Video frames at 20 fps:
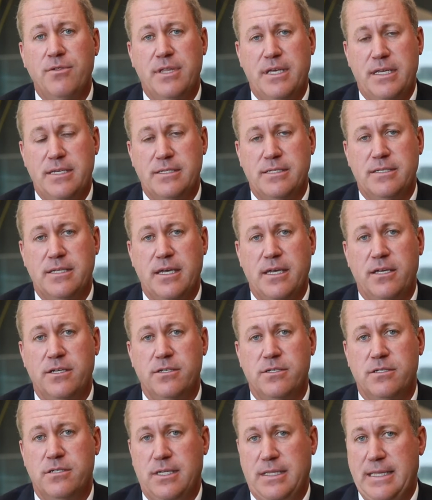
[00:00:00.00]
these
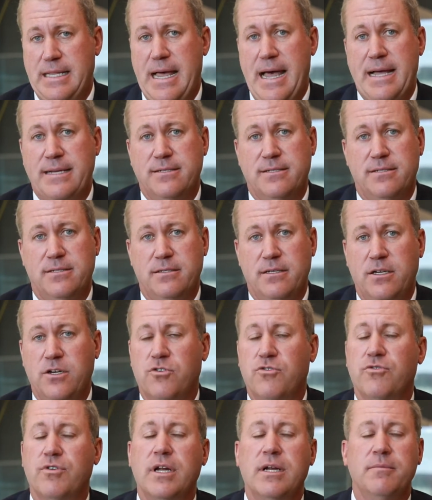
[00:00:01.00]
things to last
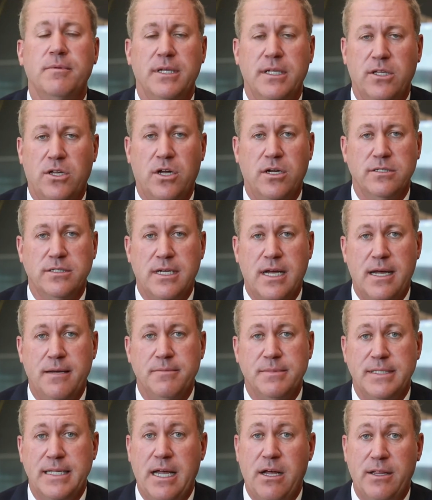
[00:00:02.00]
incredibly long
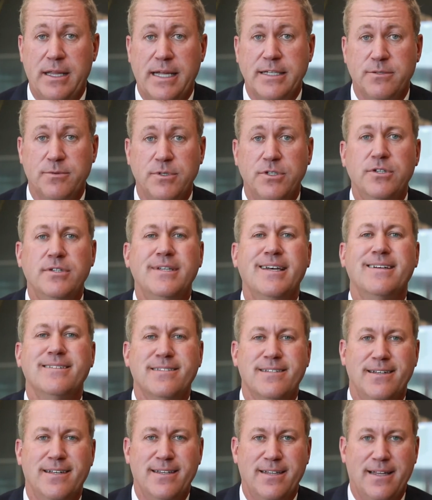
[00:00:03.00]
times. Now, that's when you
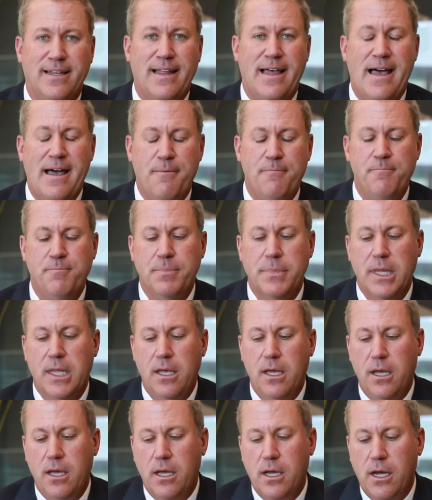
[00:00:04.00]
test it in the lab.
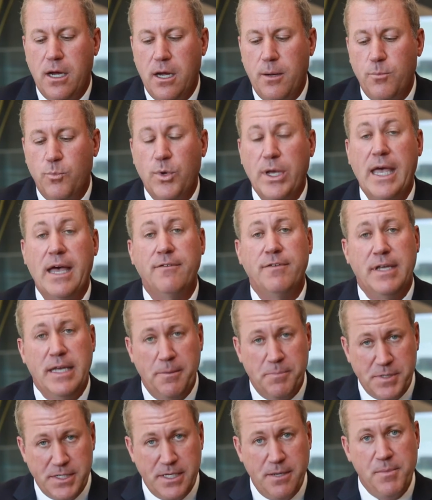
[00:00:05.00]
We have
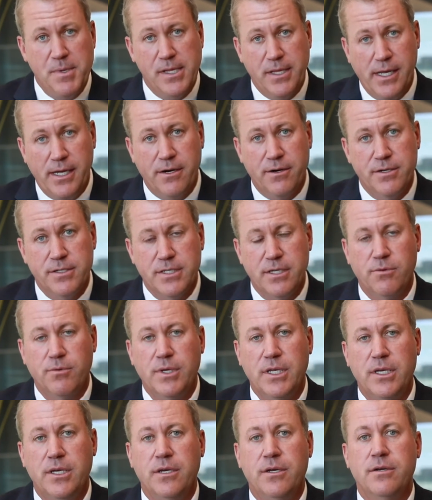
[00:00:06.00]
hip simulators that
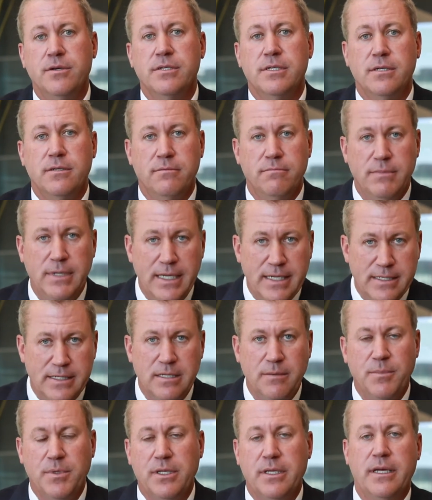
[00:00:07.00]
we use and knee
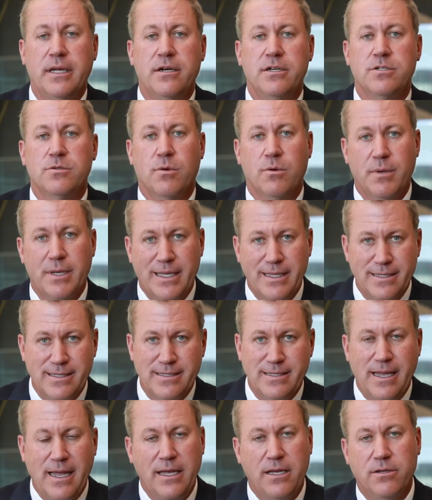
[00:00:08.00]
simulators where we can
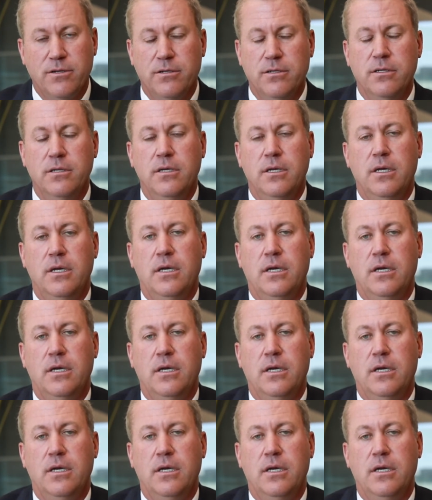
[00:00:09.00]
cycle